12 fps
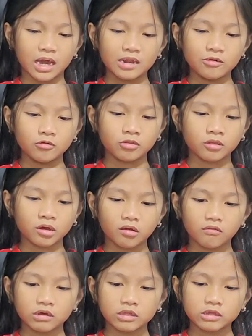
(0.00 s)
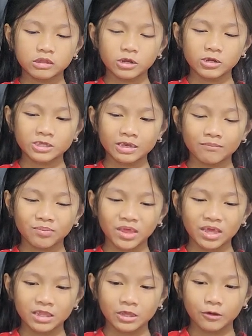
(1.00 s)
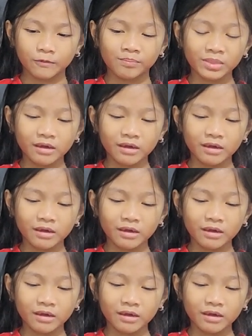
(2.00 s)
I do not want to learn something new.